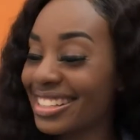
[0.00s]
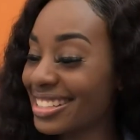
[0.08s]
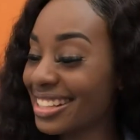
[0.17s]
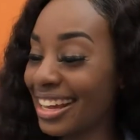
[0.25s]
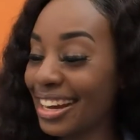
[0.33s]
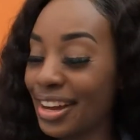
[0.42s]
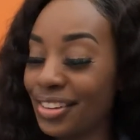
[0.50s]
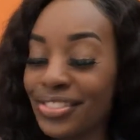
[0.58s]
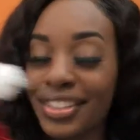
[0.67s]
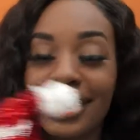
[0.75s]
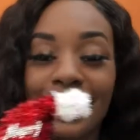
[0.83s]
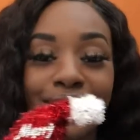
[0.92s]
this is not an elf
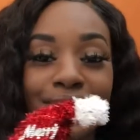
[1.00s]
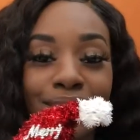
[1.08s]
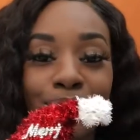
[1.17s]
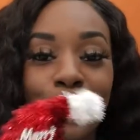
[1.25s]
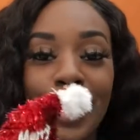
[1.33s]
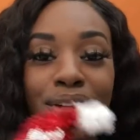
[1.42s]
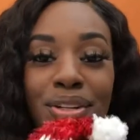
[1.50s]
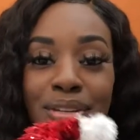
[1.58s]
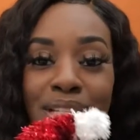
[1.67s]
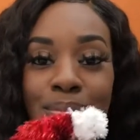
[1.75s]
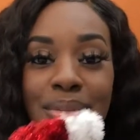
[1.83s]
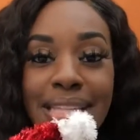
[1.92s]
ear, a little Merry
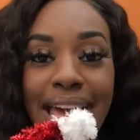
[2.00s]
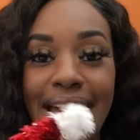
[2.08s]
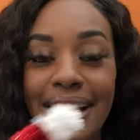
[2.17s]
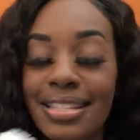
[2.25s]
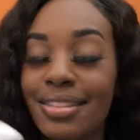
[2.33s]
Christmas hat.